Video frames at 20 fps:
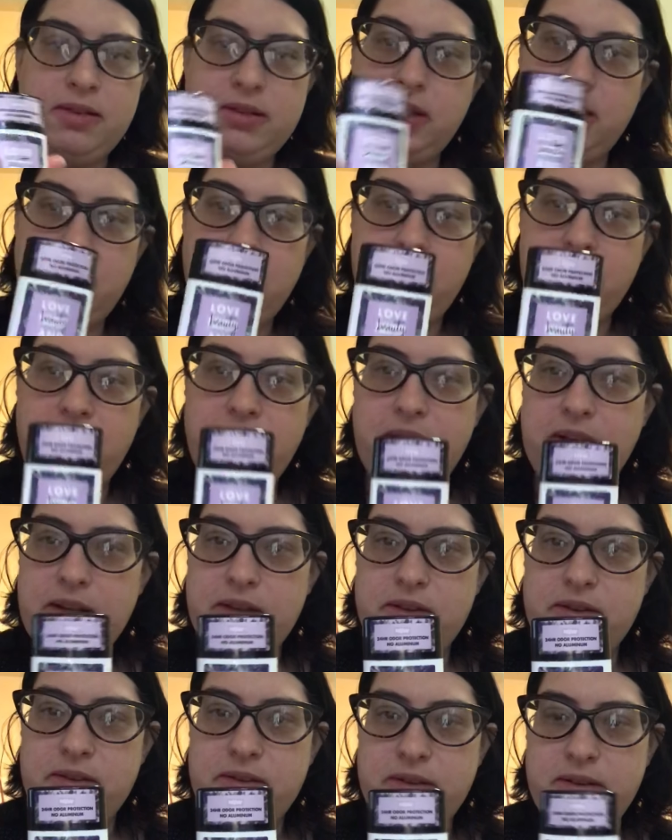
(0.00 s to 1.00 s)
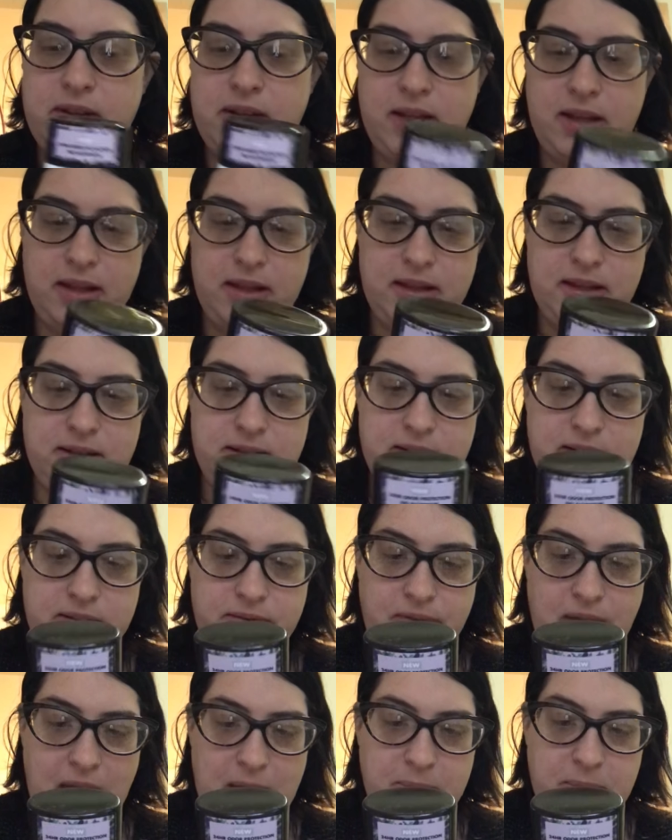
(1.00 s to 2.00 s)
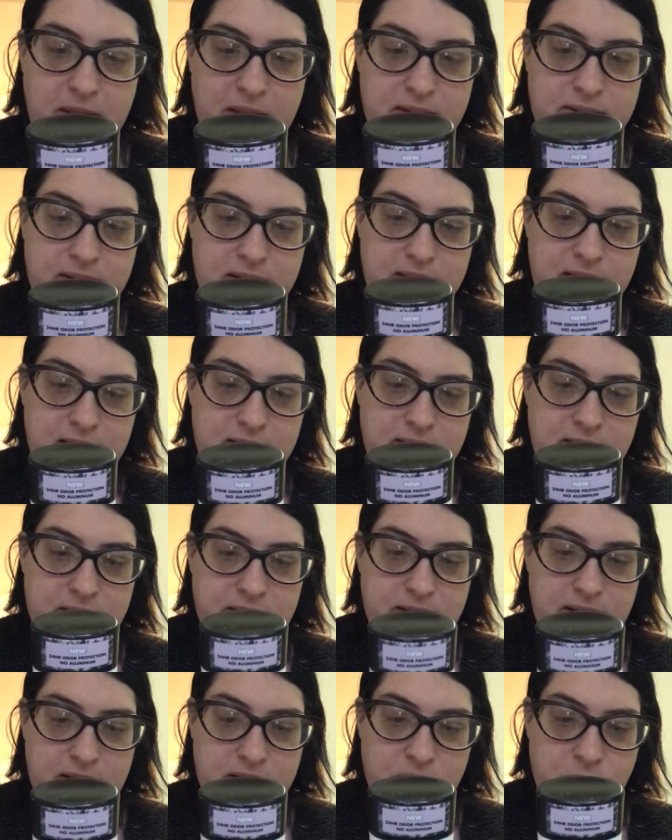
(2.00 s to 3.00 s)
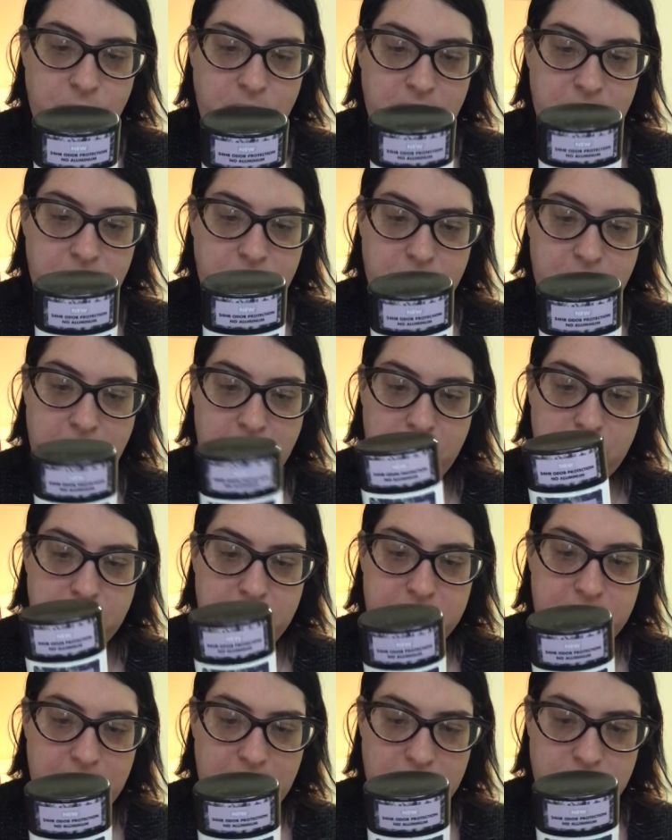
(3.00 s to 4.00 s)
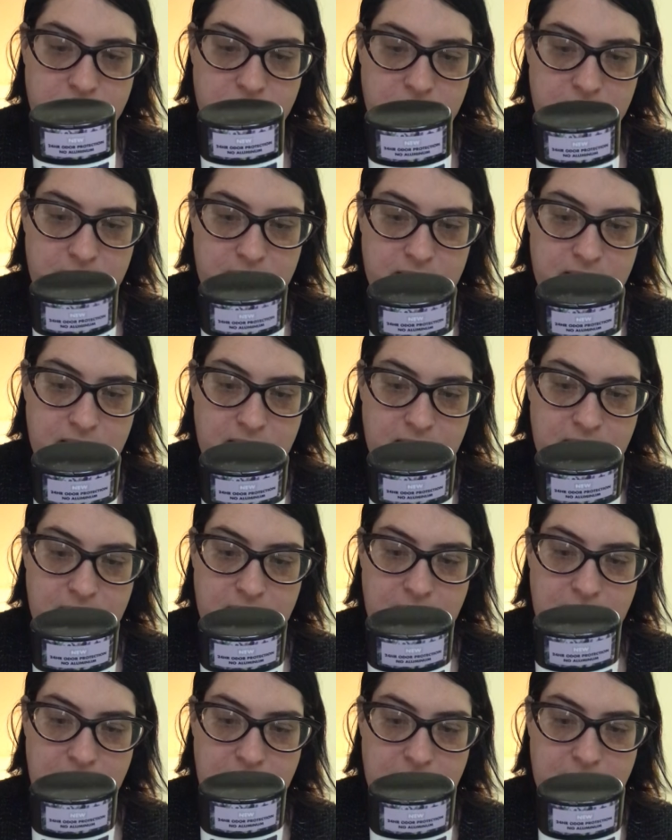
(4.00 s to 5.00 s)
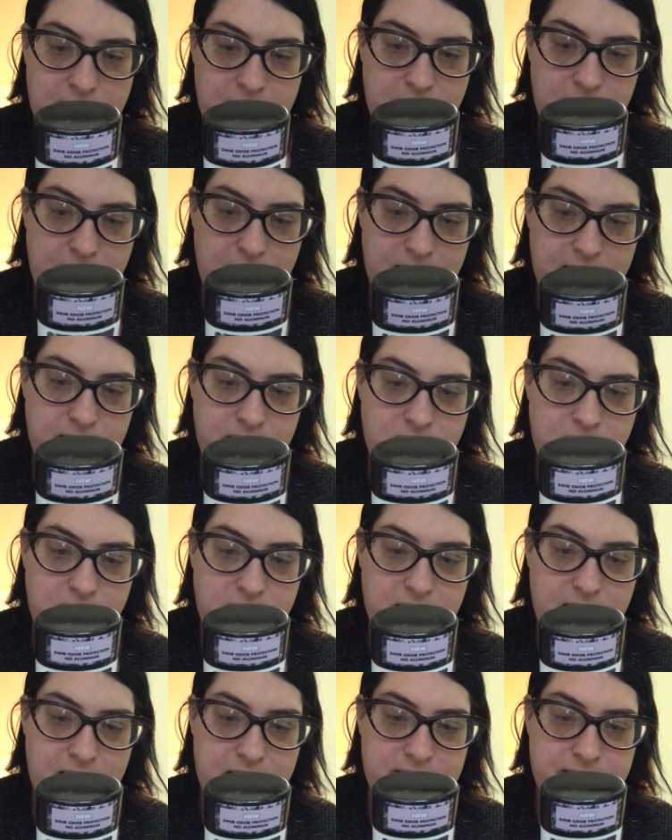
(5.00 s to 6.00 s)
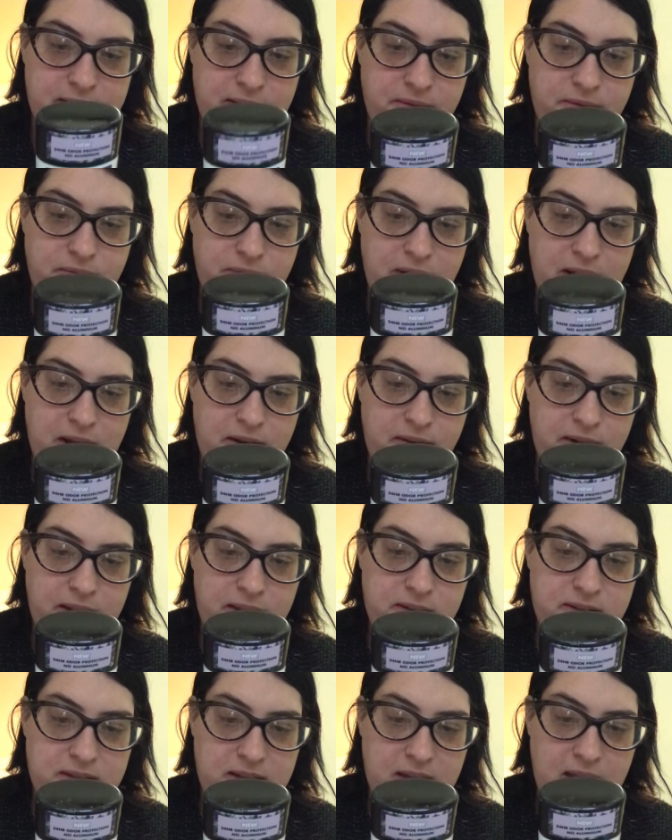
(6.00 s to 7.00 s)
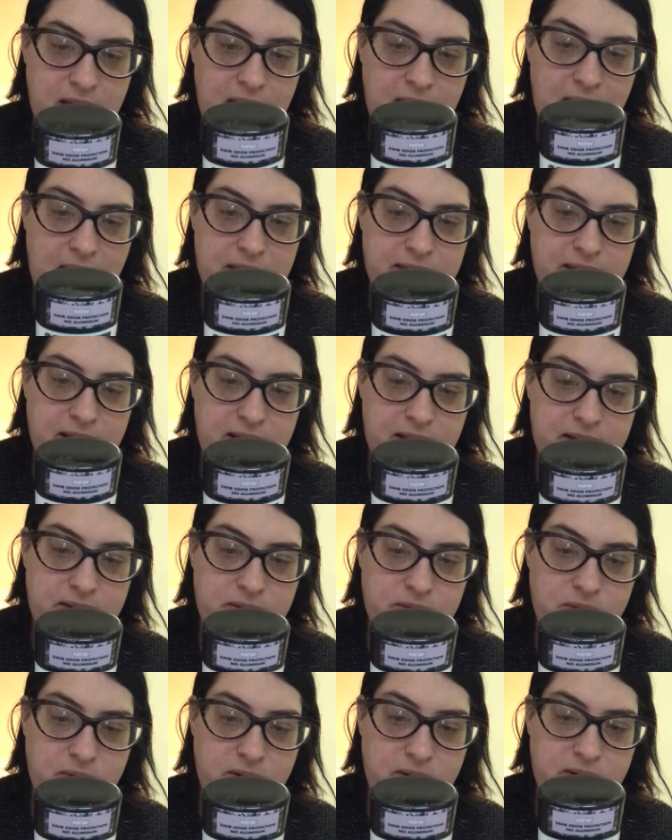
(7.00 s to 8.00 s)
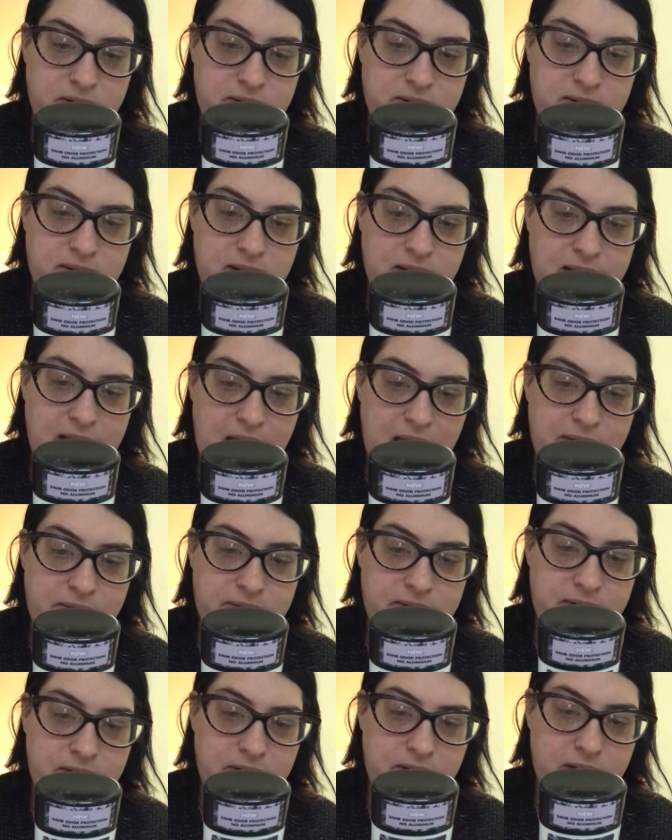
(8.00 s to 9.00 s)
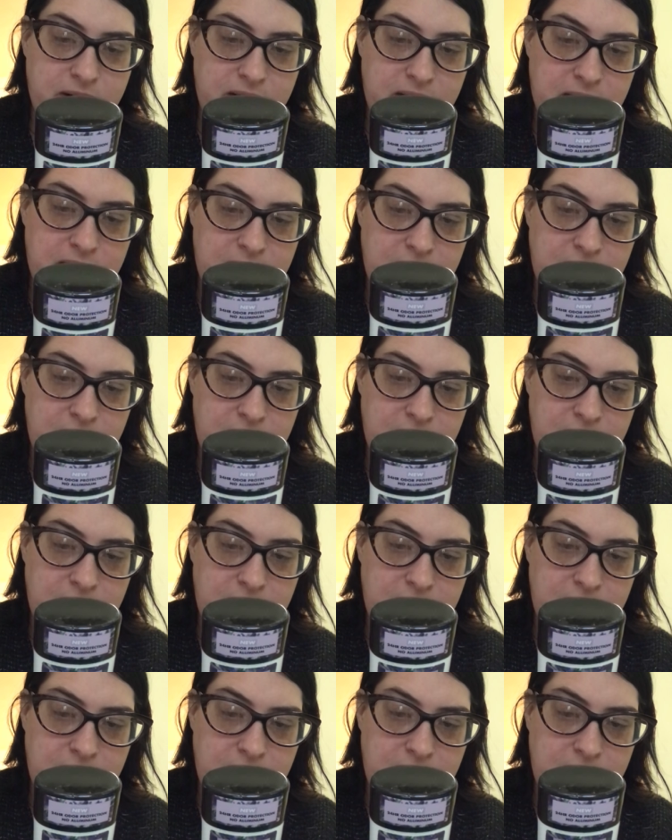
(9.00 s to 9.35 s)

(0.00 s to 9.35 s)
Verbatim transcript: deodorants. This is fabulous. And it says, yes, 24-hour protection, uh, la long-lasting fragrance, ethically sourced lavender,